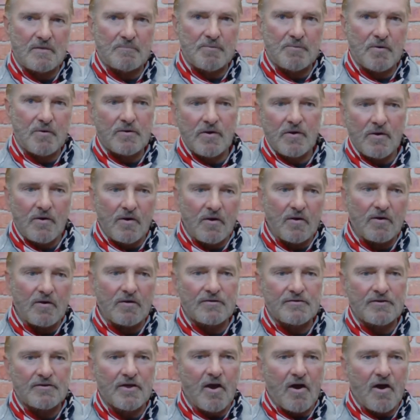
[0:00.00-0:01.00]

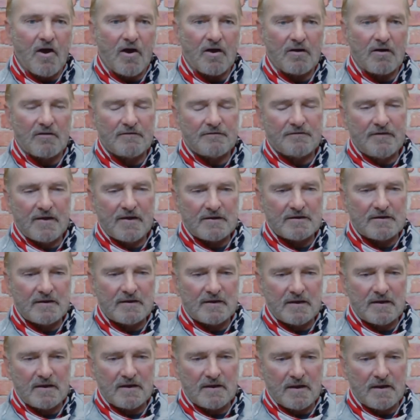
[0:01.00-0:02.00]
protocols are
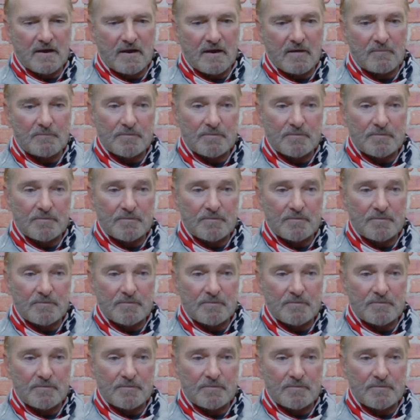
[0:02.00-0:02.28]
affecting uh,